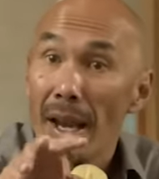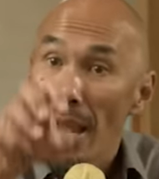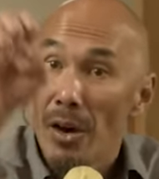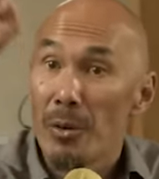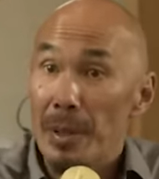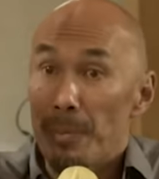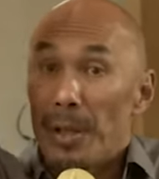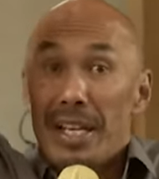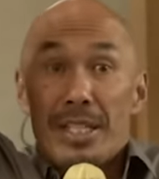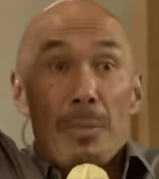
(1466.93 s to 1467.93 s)
Arabic
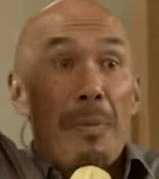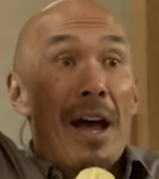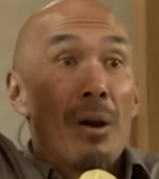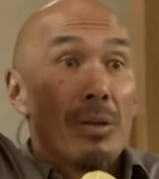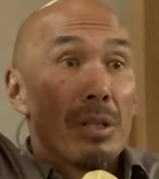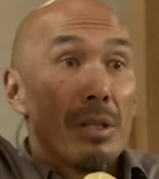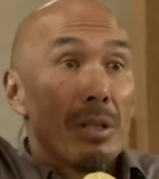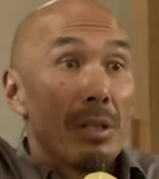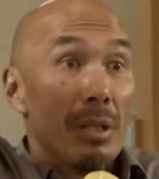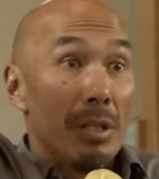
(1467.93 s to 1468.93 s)
blood. It's about
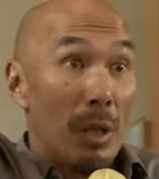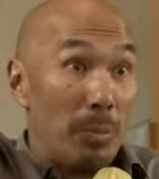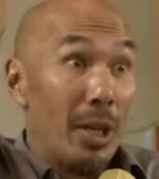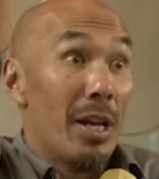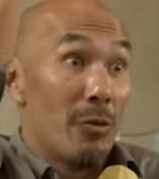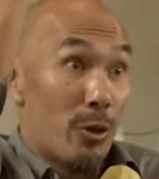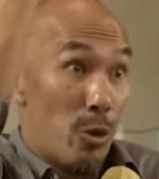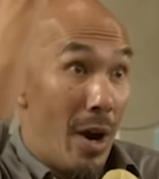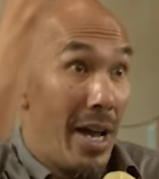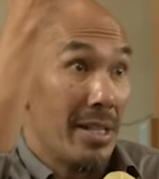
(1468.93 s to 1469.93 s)
the blood of
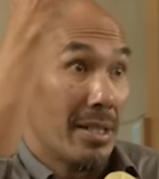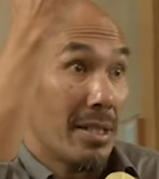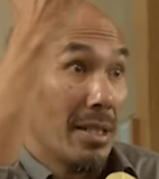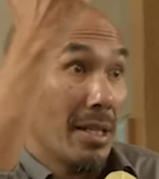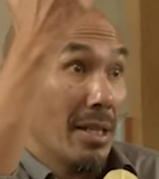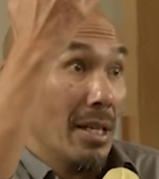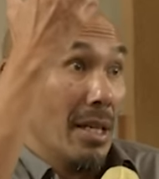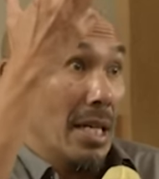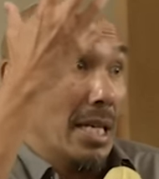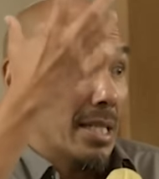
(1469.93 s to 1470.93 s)
Christ
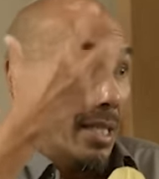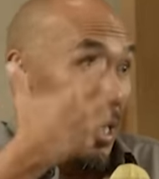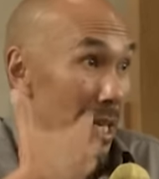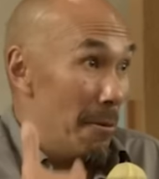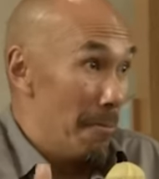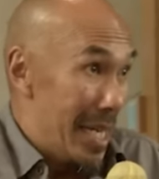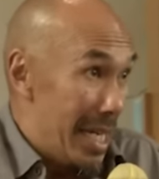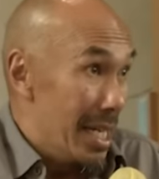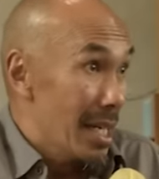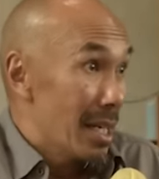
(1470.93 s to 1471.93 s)
is in
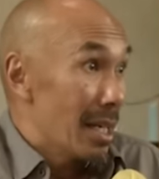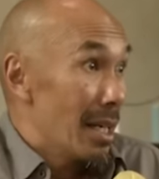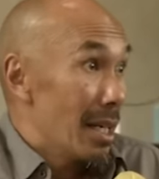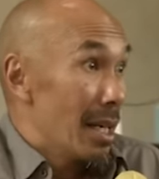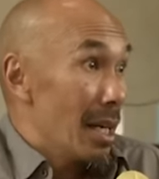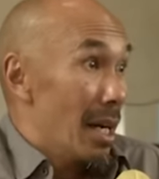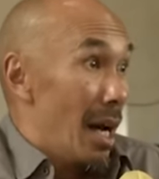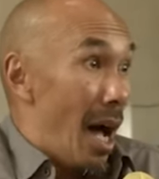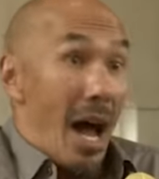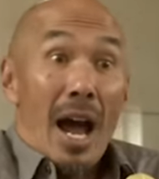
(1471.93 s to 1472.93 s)
me.
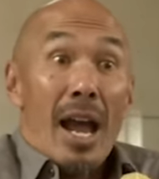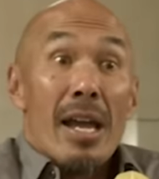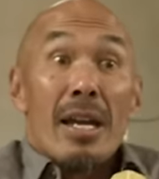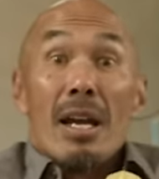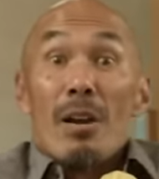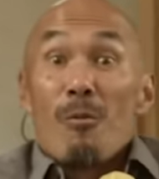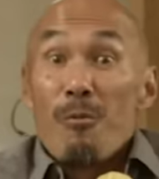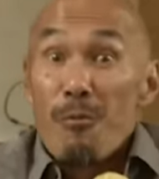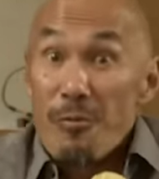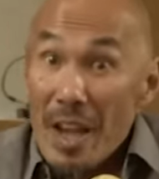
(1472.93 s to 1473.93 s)
I
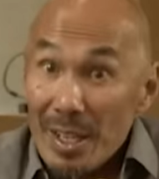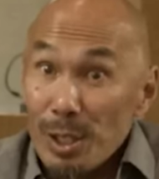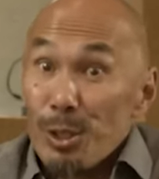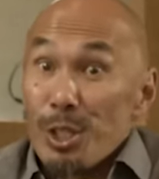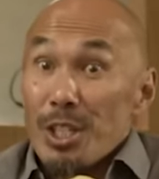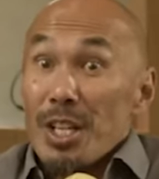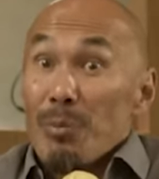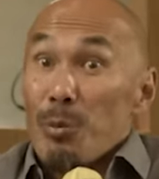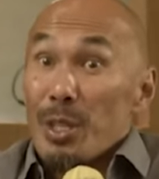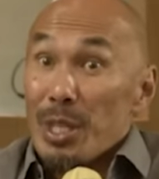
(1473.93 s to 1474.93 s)

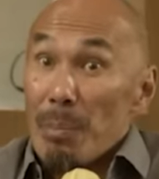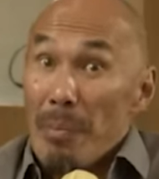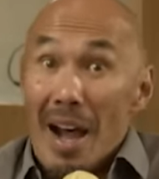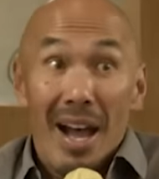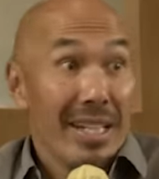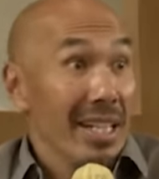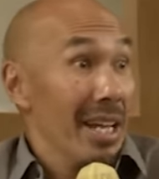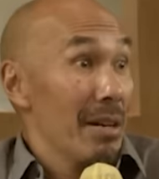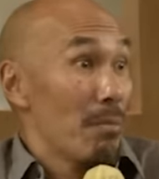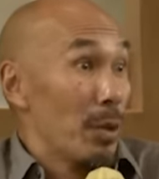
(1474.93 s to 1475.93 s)
fellowship with the
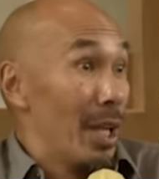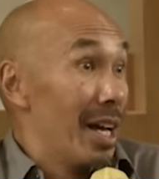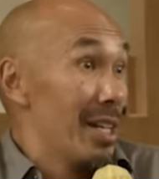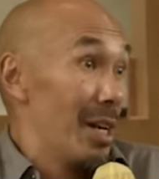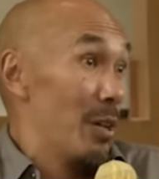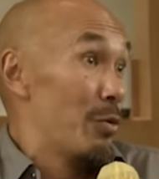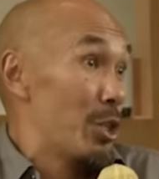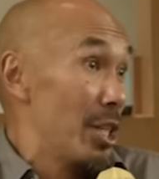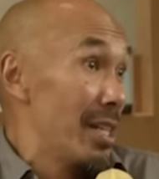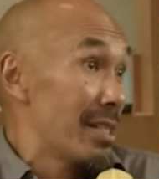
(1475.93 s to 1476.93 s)
body and blood of
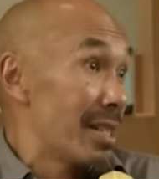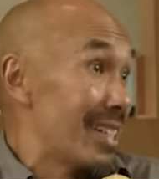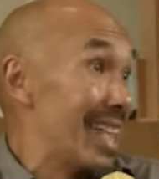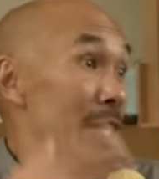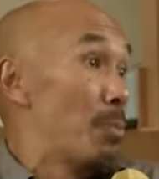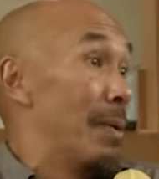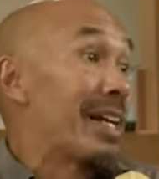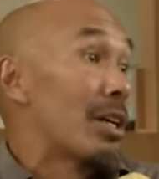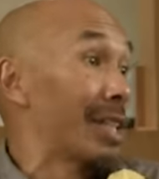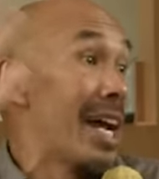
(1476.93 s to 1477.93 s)
Jesus. And that's
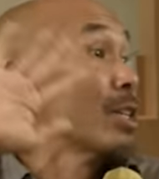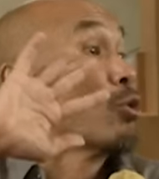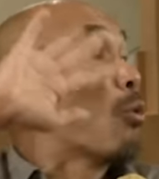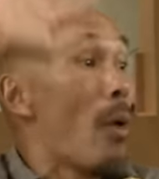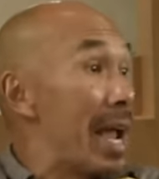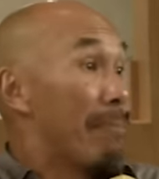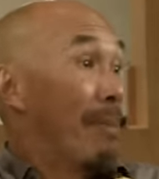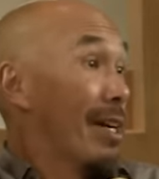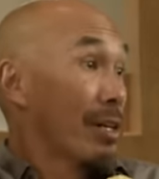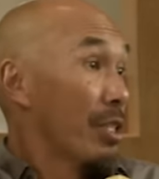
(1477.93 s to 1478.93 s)
bigger. That is way
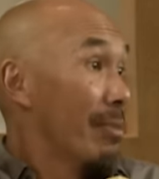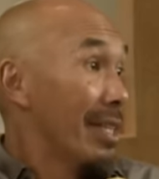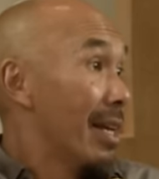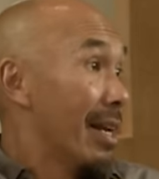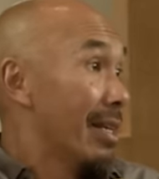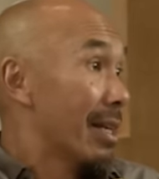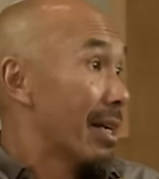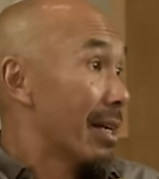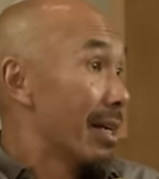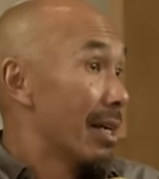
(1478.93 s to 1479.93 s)
bigger to me than
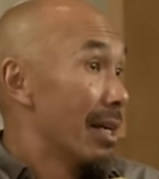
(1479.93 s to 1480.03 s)
anything.